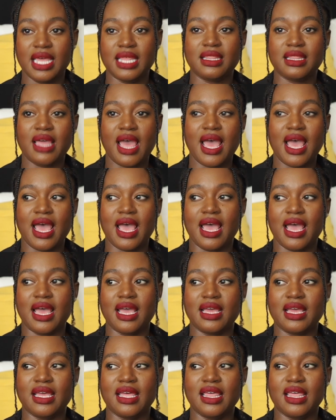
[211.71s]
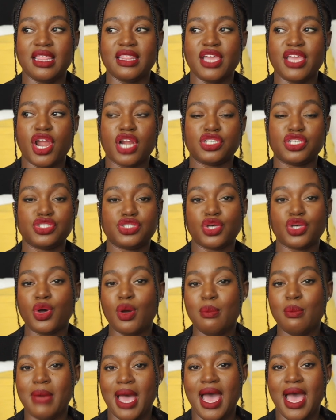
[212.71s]
that they are
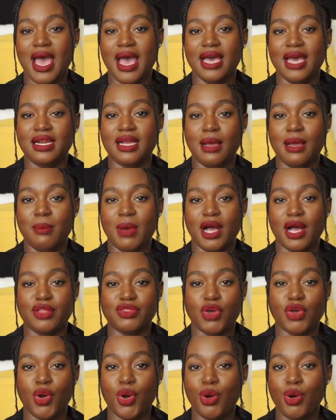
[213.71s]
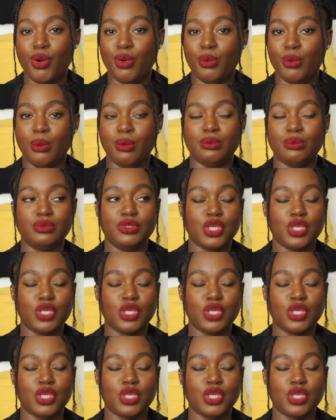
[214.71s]
so mad about the whole